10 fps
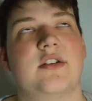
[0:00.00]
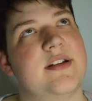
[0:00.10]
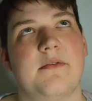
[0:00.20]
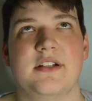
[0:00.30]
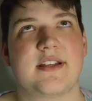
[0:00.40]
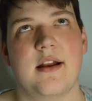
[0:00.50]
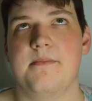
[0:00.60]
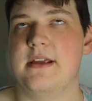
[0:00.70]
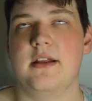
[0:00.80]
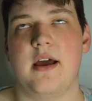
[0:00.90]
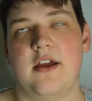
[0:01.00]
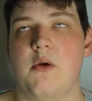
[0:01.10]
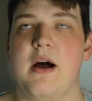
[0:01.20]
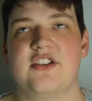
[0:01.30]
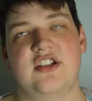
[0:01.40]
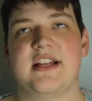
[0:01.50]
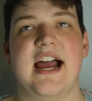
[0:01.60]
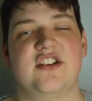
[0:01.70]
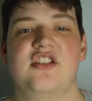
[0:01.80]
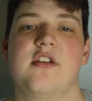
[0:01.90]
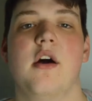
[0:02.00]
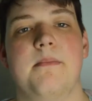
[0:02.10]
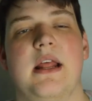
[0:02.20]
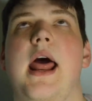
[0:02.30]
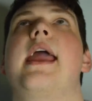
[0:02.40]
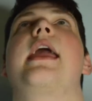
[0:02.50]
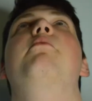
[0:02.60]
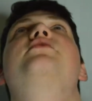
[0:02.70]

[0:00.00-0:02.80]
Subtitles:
someone's gonna be like, while she's dying, she's gonna be like, it